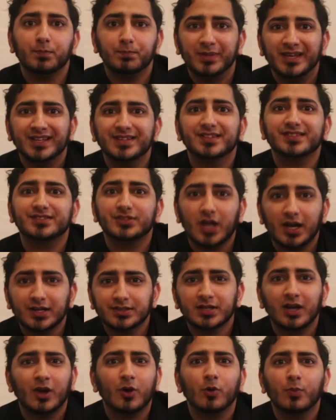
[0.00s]
being this
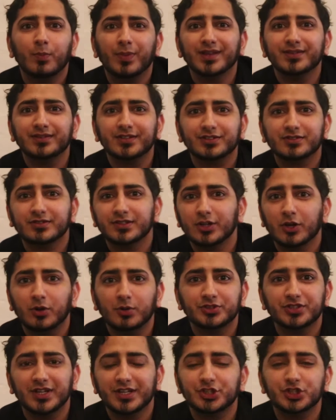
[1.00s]
doctor or being this,
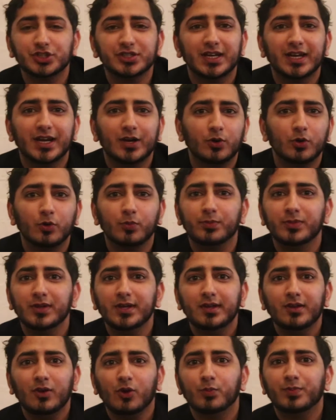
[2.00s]
engineer
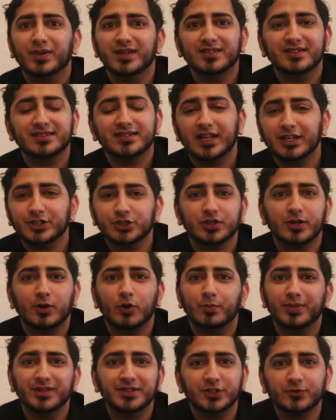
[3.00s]
or being this lecturer
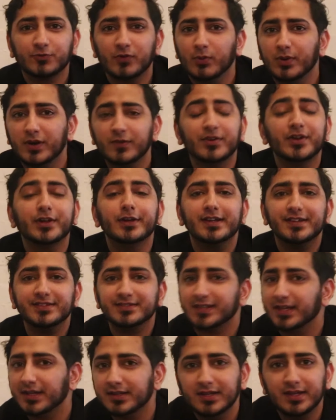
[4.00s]
or being this, for whatever it
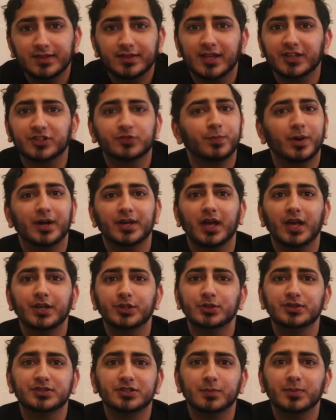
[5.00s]
is that they aspire
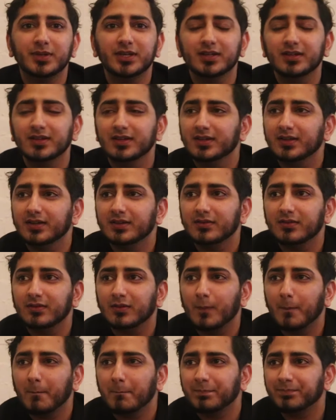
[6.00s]
you to be.
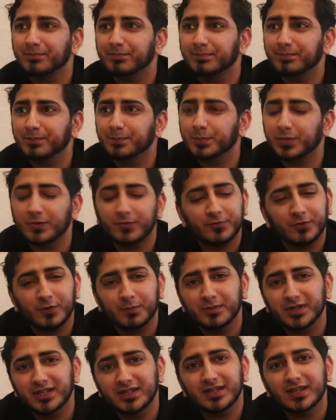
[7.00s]
But for
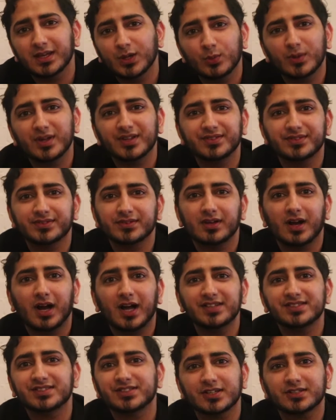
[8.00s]
me,
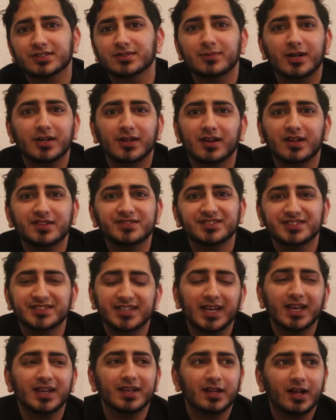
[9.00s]
I stuck to my guns.
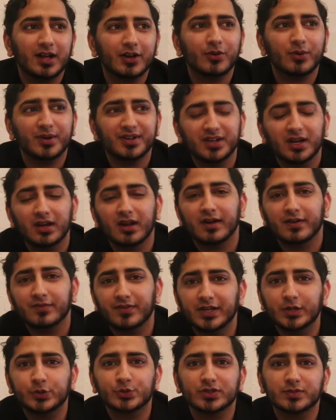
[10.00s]
Yeah, I created a lot of
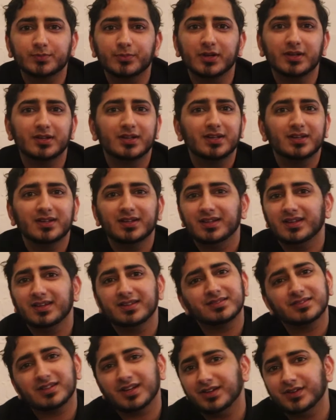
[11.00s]
hatred, but
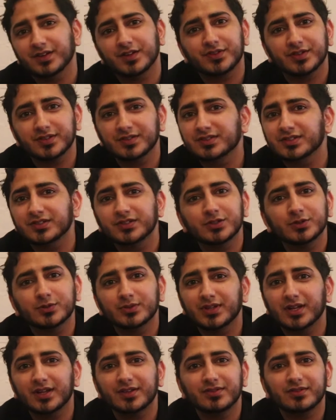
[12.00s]
it's got nothing to do
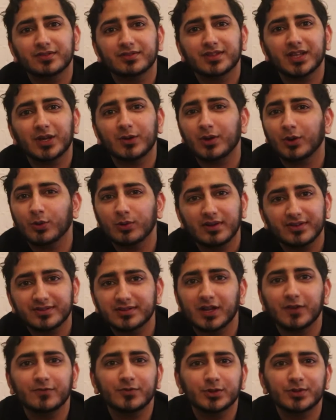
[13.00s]
with that. They'll always
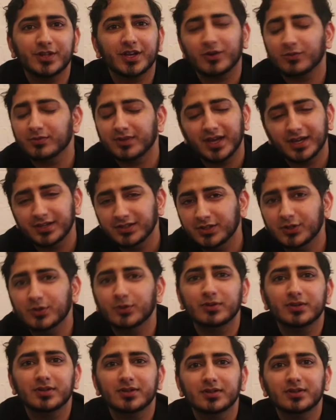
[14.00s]
love you. They don't hate
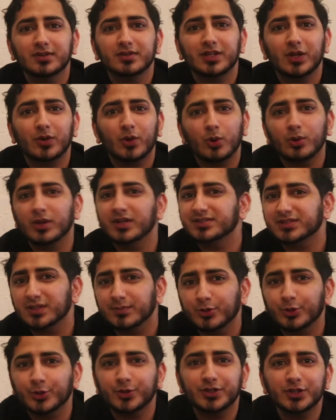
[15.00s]
you. They'll always
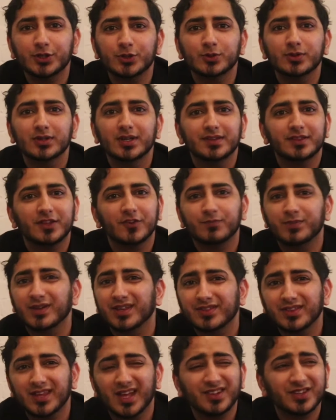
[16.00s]
support you. They've
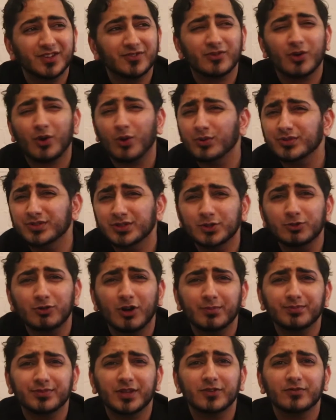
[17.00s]
been there, they've grown you
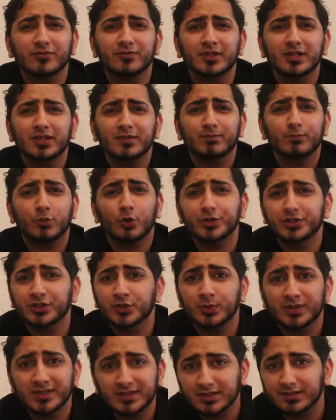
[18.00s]
up, they've brought
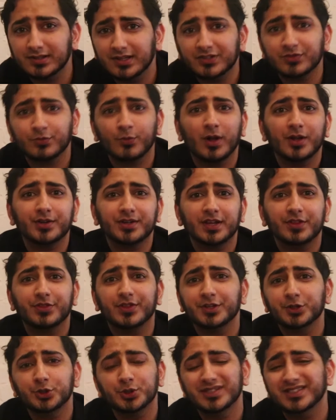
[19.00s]
you into this world, and I
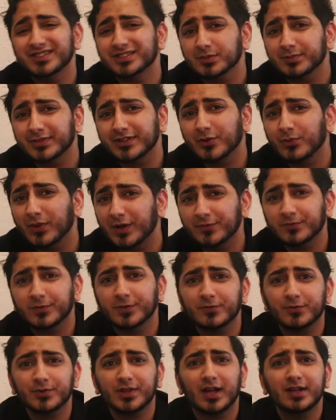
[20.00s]
think you need to be
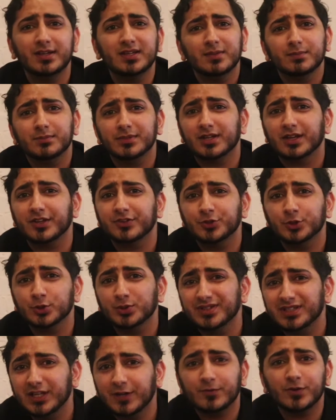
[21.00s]
grateful for that, because
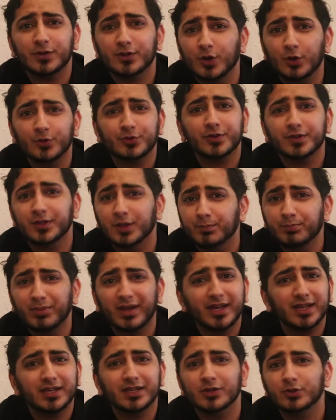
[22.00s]
you'll never go through the
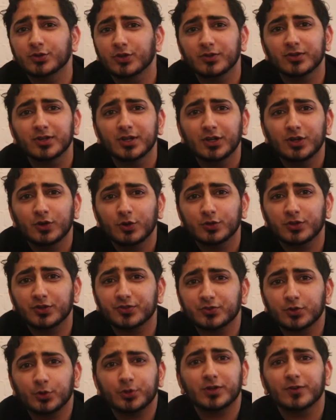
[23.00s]
pain or the
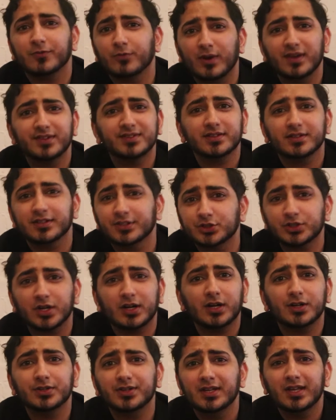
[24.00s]
story of raising a
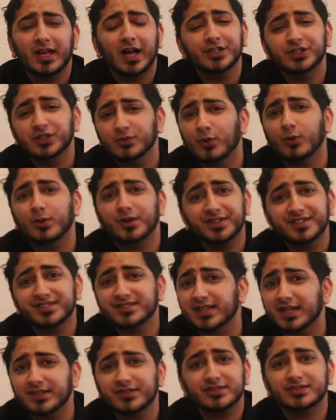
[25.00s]
child, and you won't
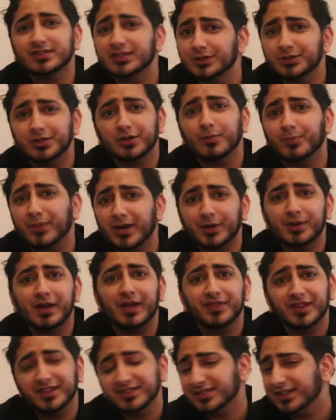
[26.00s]
understand this till you're a parent.
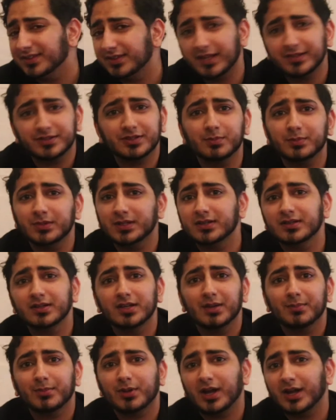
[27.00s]
And they said that to me,
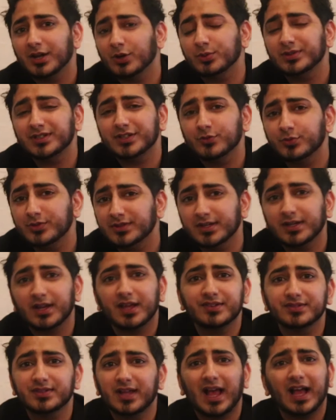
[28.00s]
but I only
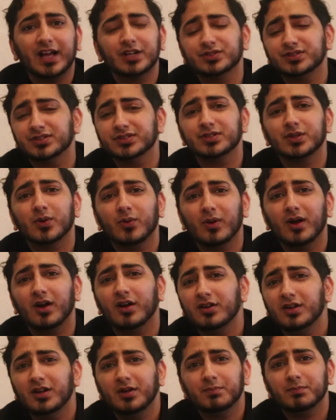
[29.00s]
realized that actually,
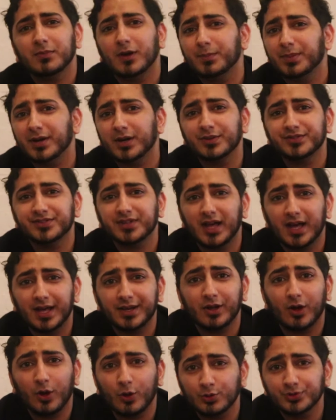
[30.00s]
my parents are at
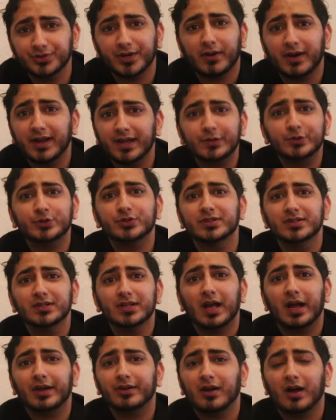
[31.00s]
an older age
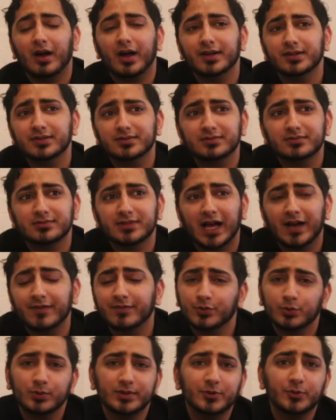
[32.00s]
and I
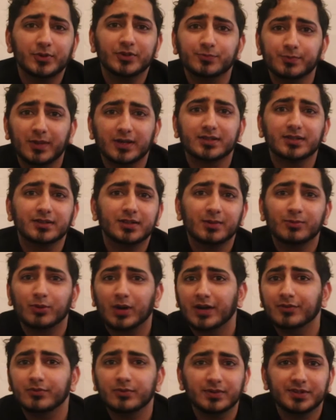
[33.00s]
haven't really respected them or
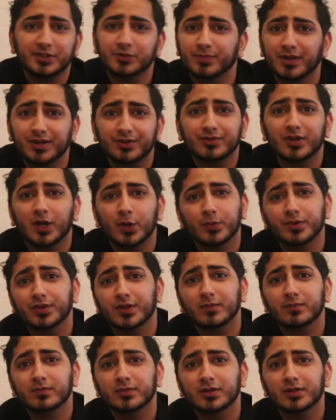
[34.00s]
haven't really spent time with
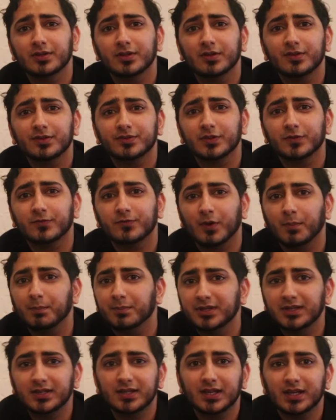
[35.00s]
them. So for
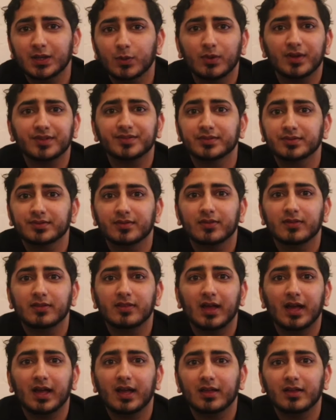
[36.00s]
me, it was
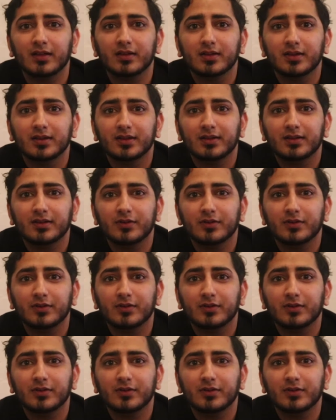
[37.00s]
that